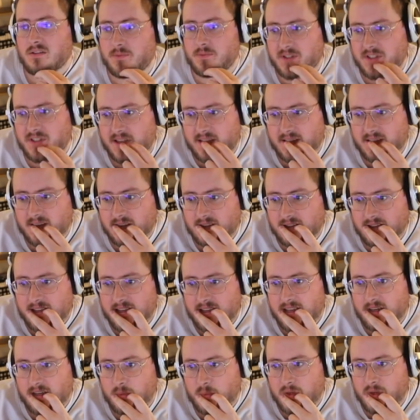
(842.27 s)
Do we take the
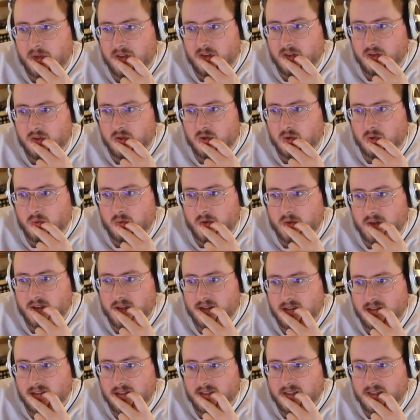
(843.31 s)
lead? We do. We are
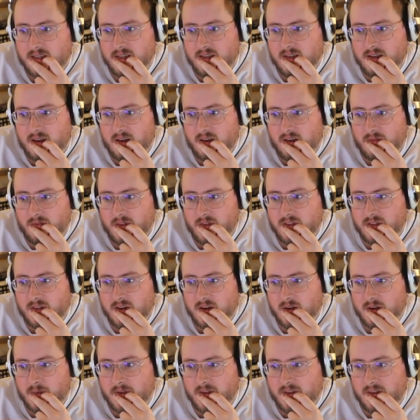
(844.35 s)
in the lead of the
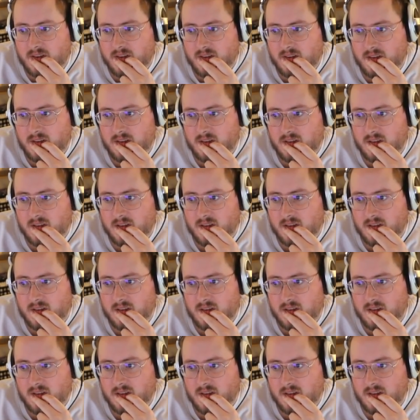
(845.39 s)
tournament.